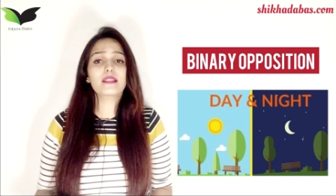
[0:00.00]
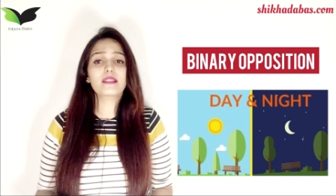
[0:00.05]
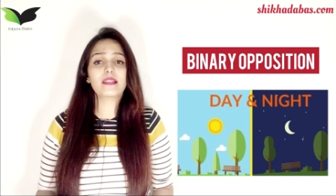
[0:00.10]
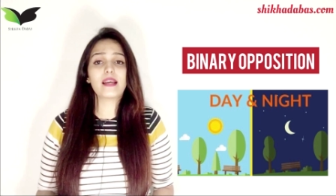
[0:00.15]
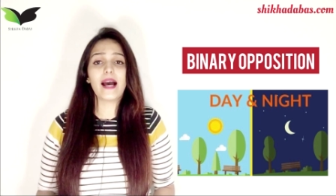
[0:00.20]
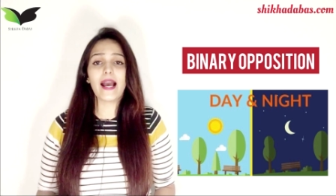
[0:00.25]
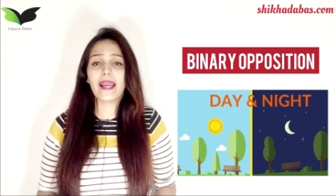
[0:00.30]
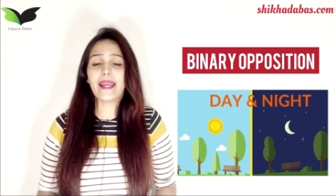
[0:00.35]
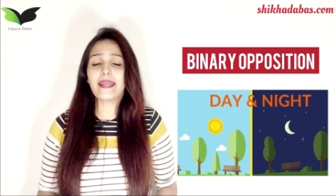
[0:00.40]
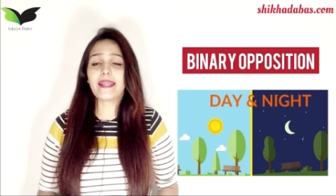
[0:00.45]

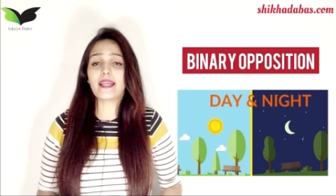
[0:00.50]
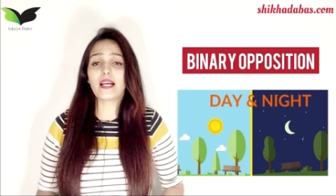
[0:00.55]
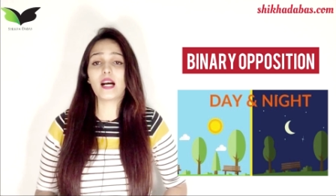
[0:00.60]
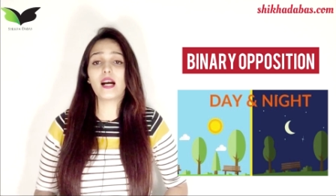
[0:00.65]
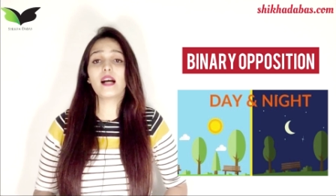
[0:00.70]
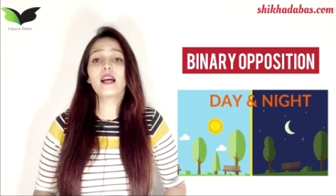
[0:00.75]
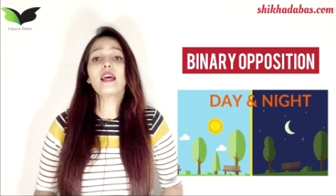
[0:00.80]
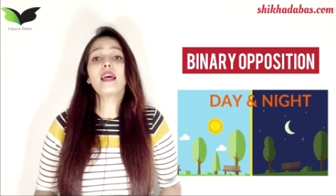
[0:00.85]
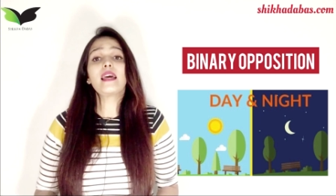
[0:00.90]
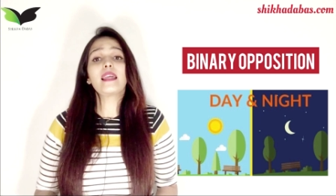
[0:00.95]
idea
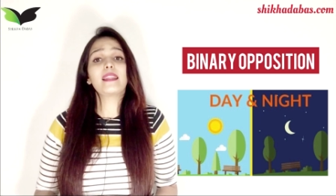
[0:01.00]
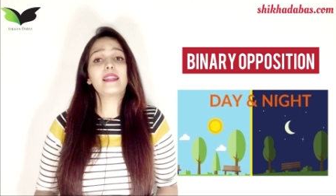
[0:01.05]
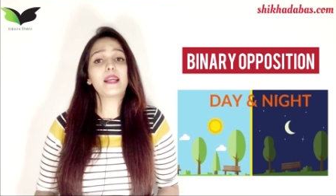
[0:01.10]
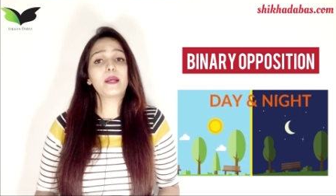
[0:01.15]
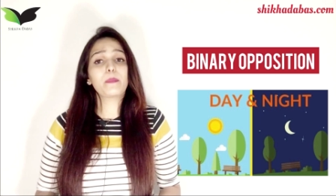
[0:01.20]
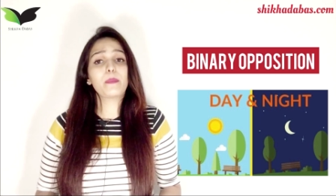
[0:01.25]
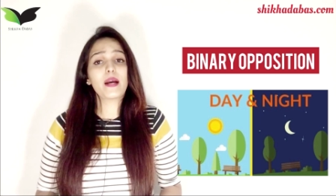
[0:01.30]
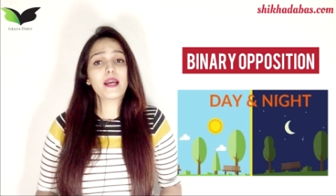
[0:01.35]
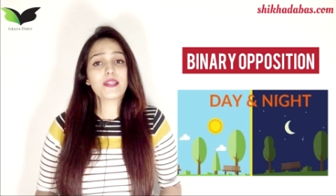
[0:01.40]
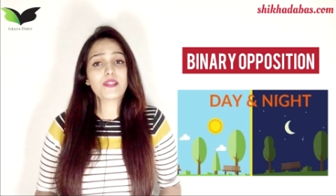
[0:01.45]
led
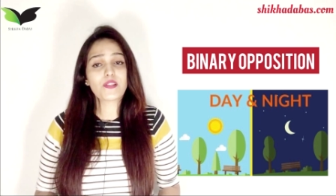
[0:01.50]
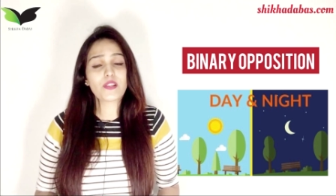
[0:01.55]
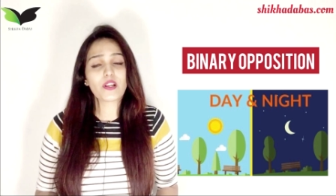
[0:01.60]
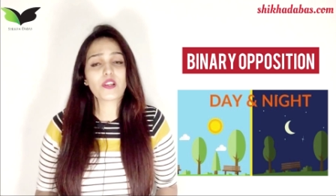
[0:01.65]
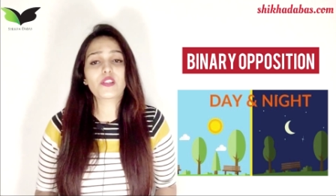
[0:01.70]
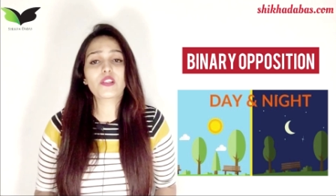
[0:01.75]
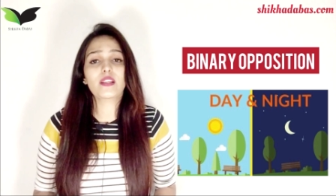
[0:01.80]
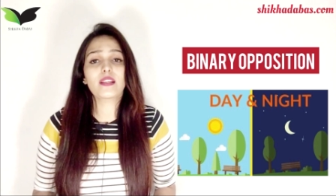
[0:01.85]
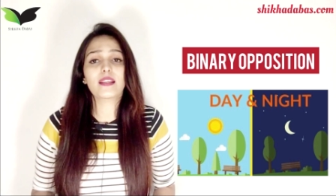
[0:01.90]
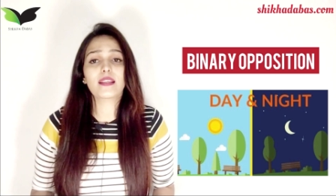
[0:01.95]
by
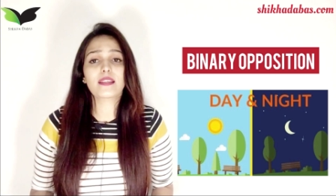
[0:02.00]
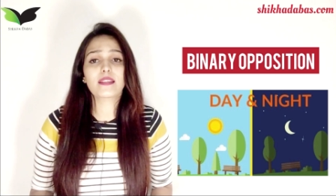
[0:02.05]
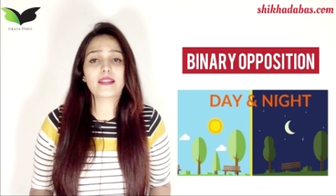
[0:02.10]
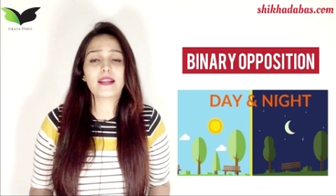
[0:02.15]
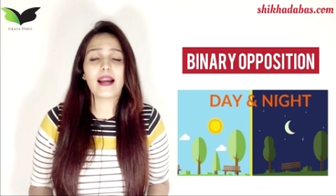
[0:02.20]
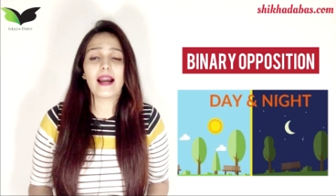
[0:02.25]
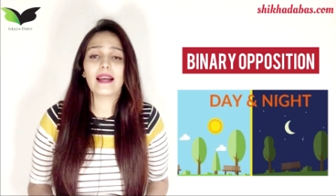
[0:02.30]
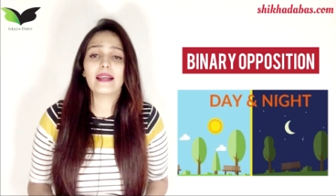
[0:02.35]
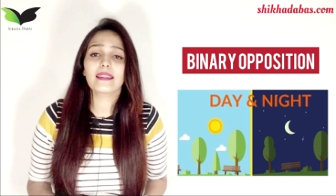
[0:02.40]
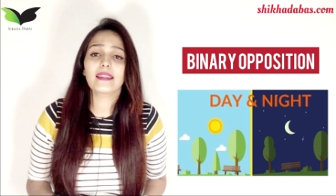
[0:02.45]
structuralists
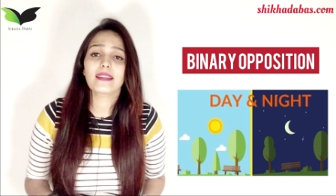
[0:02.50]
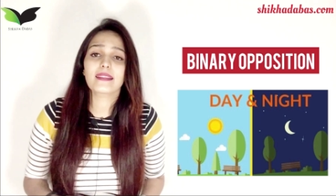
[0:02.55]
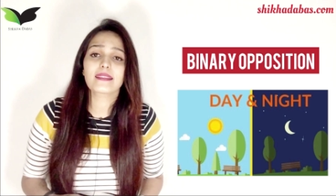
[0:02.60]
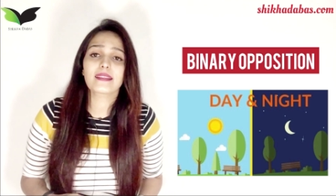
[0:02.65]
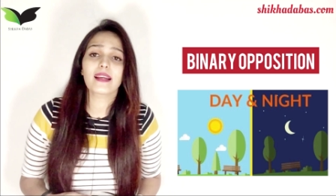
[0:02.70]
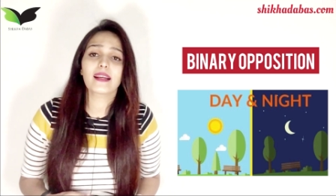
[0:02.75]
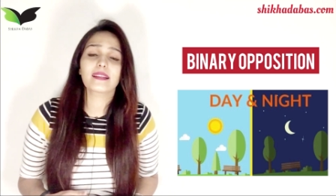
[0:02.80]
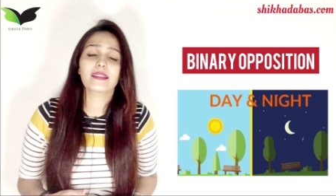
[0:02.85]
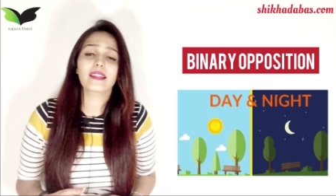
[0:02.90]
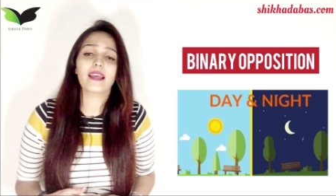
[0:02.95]
and they
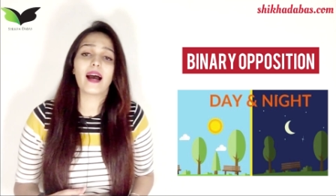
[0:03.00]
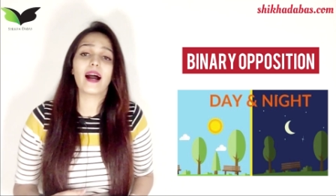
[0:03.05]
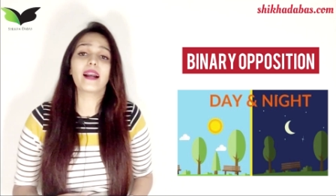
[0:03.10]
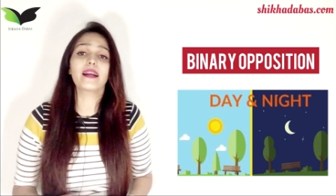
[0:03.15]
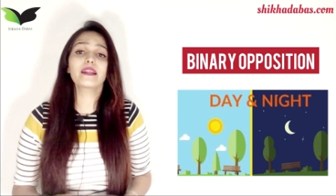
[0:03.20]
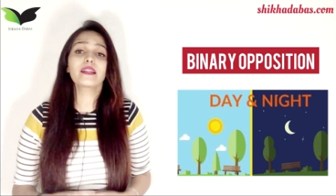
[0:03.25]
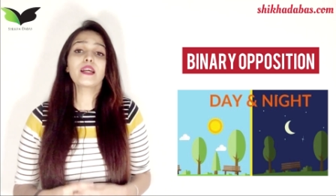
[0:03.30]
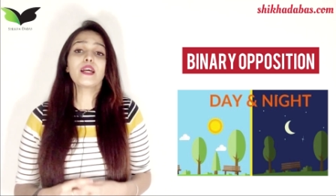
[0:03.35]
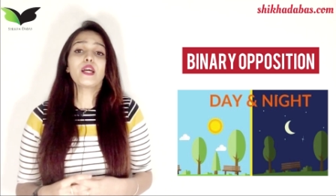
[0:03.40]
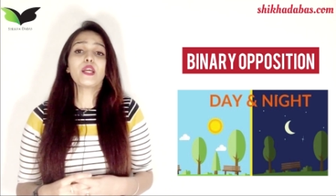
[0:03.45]
said
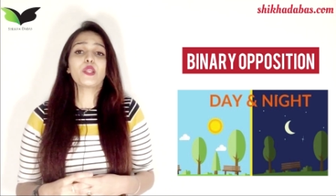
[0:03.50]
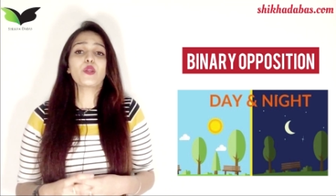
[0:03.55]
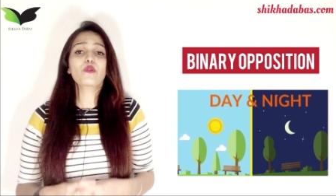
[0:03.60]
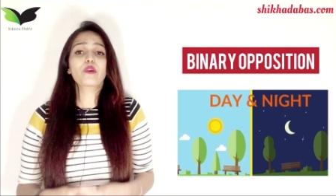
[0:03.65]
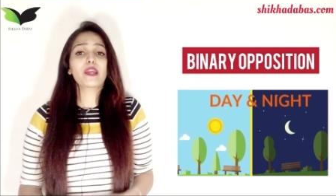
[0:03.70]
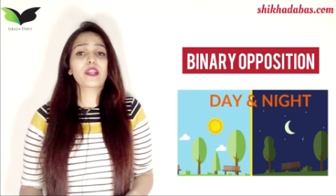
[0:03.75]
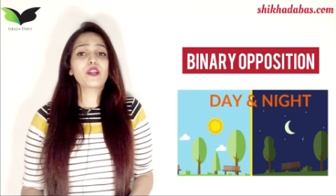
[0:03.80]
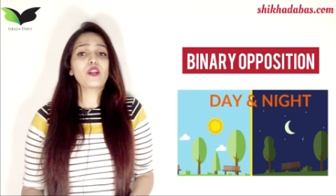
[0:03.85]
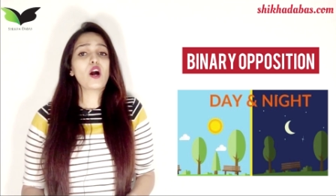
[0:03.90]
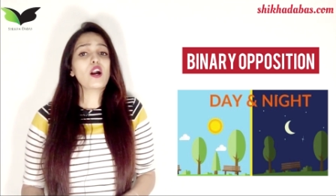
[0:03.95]
that you
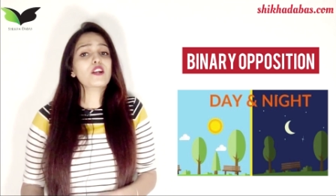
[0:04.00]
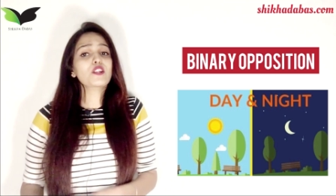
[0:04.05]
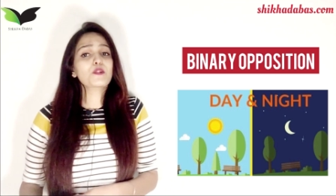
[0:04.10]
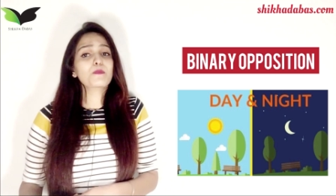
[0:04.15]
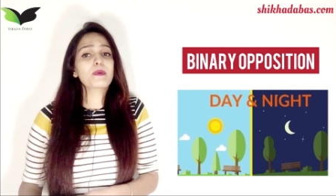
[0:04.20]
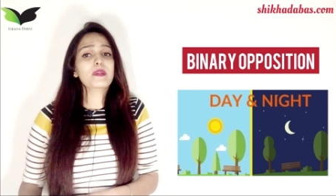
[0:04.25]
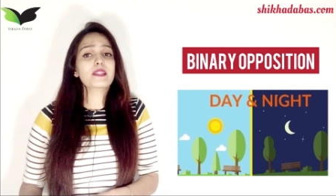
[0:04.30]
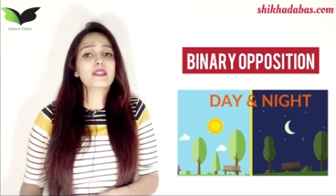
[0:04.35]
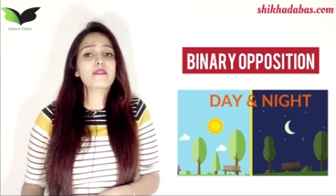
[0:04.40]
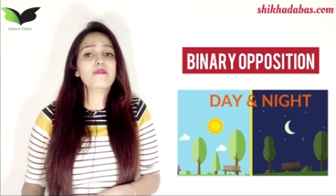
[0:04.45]
cannot
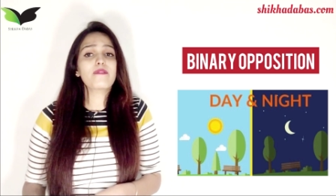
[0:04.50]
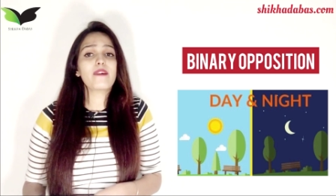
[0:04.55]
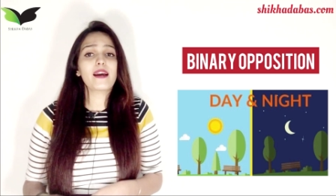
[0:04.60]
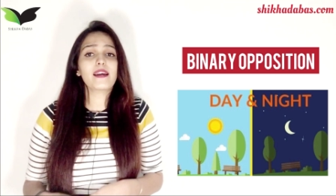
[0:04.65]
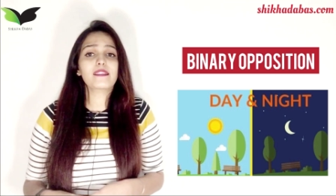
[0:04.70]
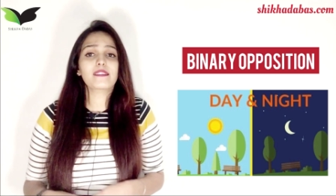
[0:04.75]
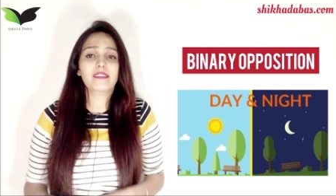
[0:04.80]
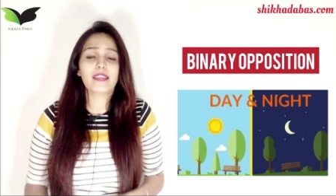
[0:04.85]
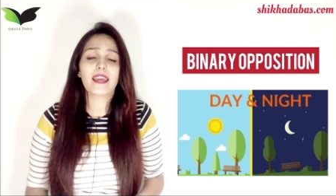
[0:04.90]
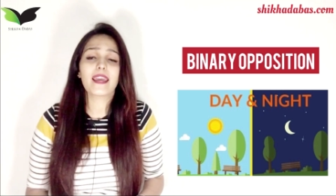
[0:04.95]
specify
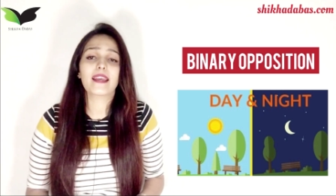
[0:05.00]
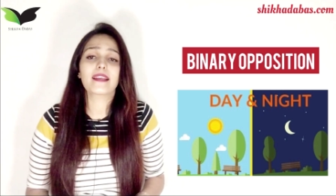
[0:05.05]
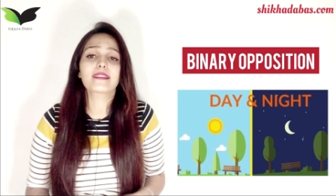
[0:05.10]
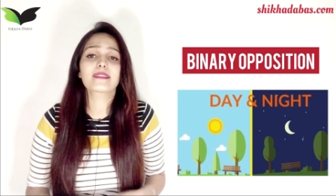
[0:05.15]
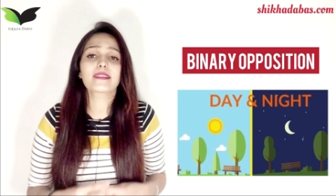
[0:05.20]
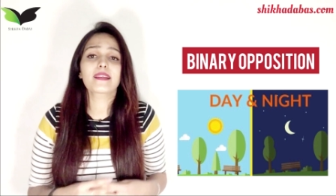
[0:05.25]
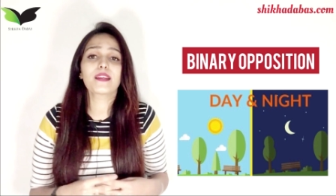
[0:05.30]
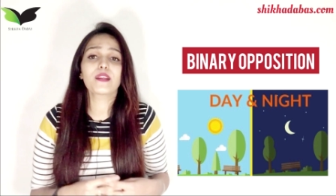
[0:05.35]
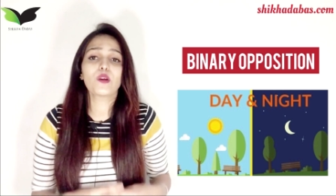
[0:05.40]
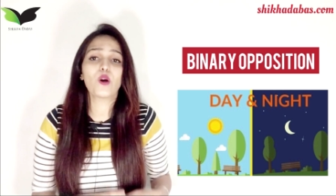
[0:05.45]
things
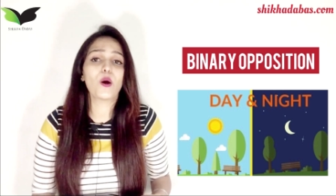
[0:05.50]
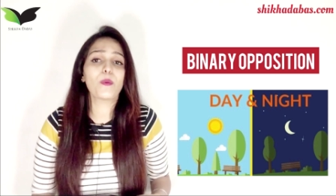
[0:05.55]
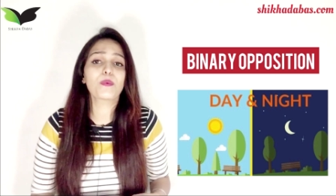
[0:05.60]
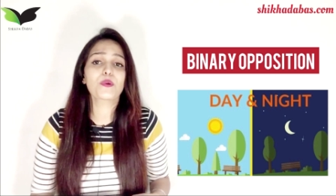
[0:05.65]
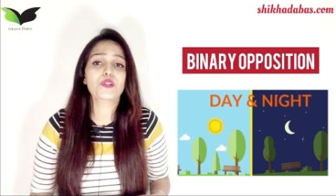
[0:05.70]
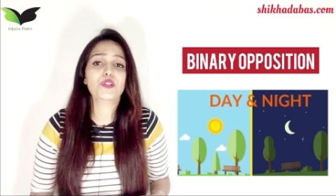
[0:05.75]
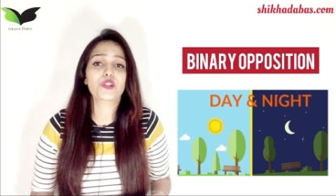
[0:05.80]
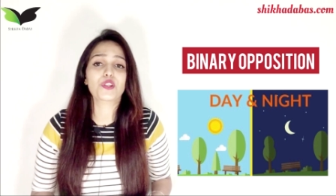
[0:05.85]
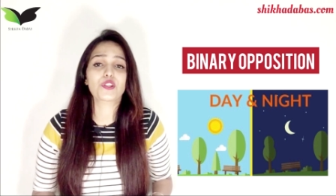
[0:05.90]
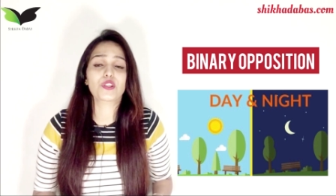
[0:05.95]
in
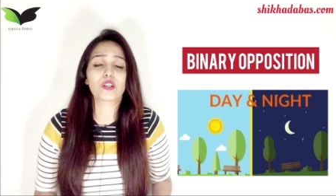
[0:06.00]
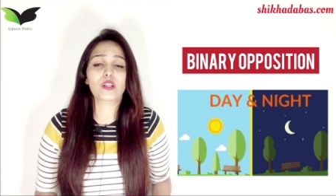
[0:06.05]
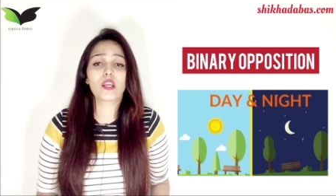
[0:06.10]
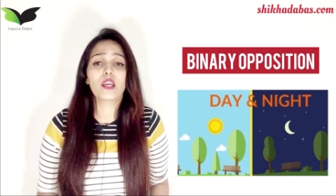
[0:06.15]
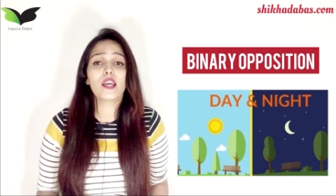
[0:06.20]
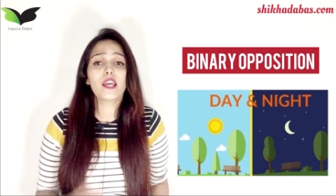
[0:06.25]
opposition.